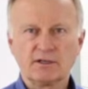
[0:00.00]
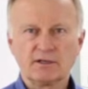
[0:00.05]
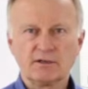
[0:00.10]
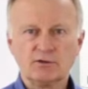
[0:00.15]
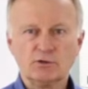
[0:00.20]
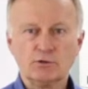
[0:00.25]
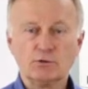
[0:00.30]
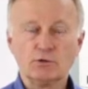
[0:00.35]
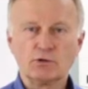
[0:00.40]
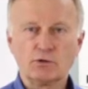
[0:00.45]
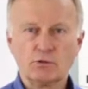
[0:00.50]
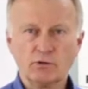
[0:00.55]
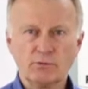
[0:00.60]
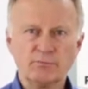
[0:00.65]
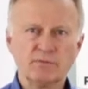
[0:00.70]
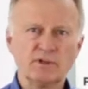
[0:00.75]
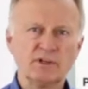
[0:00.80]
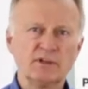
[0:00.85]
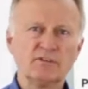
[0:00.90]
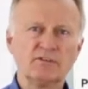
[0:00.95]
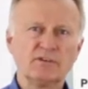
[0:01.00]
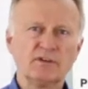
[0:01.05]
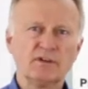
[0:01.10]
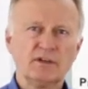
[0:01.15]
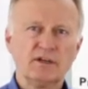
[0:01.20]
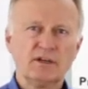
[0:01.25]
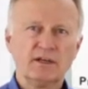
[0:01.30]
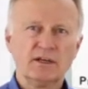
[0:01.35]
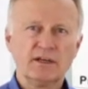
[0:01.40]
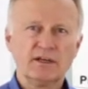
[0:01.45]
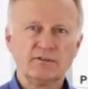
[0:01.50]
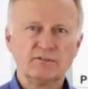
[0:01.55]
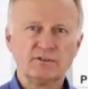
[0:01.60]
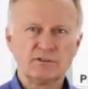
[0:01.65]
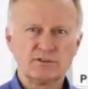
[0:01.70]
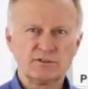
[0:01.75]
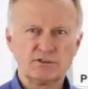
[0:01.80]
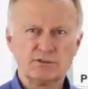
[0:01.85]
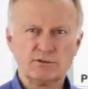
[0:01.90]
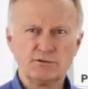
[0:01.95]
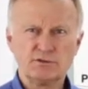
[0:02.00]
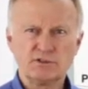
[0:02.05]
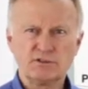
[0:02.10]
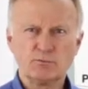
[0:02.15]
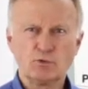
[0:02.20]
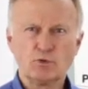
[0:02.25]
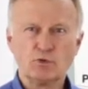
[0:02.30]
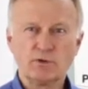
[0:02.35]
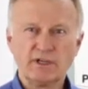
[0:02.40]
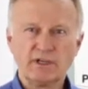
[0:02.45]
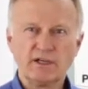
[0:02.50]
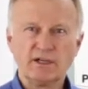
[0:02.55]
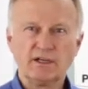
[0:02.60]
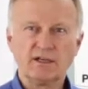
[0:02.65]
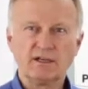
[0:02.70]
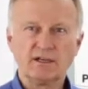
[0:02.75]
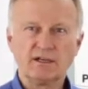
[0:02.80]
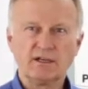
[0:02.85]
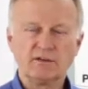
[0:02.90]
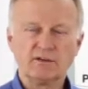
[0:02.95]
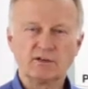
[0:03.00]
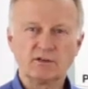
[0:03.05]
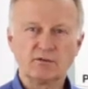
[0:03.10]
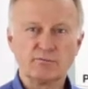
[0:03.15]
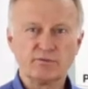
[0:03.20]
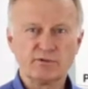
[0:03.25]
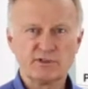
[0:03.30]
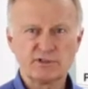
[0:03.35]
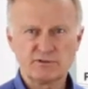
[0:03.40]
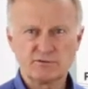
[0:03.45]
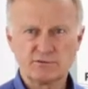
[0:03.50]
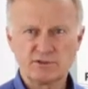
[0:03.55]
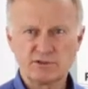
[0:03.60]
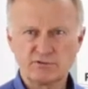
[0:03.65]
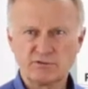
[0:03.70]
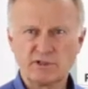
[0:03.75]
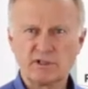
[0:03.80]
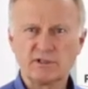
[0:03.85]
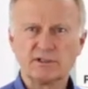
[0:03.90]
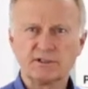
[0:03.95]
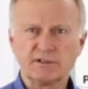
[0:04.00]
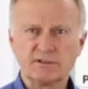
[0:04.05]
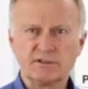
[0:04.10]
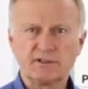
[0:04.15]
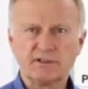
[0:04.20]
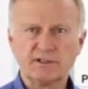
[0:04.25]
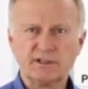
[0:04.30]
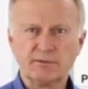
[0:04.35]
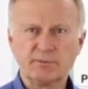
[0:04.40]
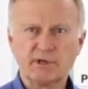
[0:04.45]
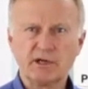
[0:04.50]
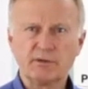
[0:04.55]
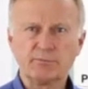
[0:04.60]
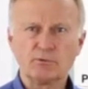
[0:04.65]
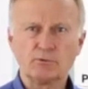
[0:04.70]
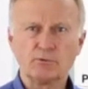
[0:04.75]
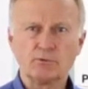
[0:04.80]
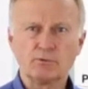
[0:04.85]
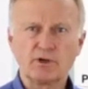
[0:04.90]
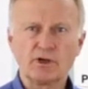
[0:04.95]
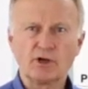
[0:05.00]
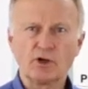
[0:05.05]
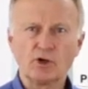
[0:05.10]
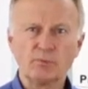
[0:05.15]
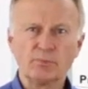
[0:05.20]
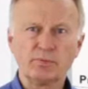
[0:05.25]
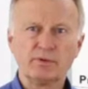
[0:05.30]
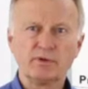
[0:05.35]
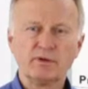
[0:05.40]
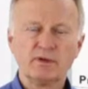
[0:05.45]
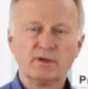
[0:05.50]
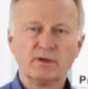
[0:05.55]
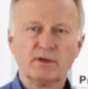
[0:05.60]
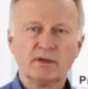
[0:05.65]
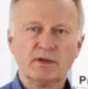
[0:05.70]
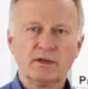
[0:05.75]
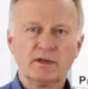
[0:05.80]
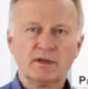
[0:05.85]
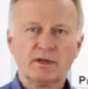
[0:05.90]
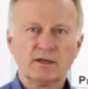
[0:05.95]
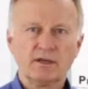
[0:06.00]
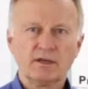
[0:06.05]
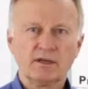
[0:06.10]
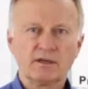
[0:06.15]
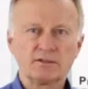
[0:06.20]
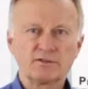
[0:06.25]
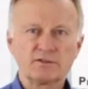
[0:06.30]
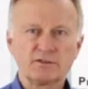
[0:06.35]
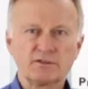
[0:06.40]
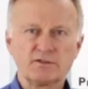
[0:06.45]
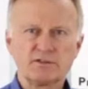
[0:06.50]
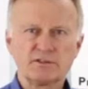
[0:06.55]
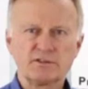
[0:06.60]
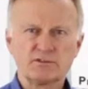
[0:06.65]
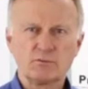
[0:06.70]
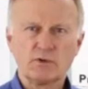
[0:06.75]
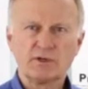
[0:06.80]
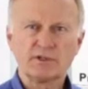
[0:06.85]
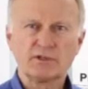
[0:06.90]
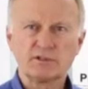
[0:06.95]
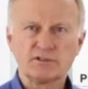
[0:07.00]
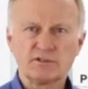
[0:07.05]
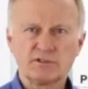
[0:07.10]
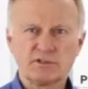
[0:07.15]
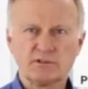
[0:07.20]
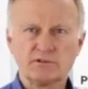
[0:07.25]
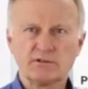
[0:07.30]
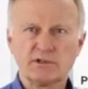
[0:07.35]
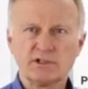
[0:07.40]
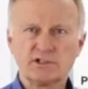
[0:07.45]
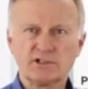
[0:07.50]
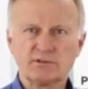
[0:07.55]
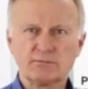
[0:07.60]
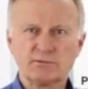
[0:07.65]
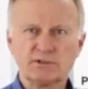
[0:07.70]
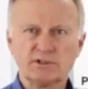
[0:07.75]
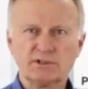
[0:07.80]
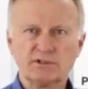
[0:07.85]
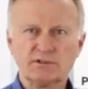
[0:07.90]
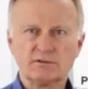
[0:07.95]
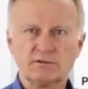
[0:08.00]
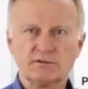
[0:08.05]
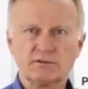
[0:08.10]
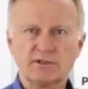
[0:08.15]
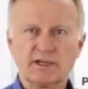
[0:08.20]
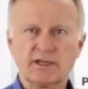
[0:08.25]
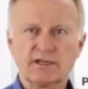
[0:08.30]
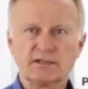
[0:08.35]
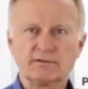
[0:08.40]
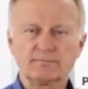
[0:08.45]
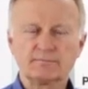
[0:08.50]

new equipment, and that is using more air and the compressor is struggling to keep up or cope. So this is one consideration we need to look at.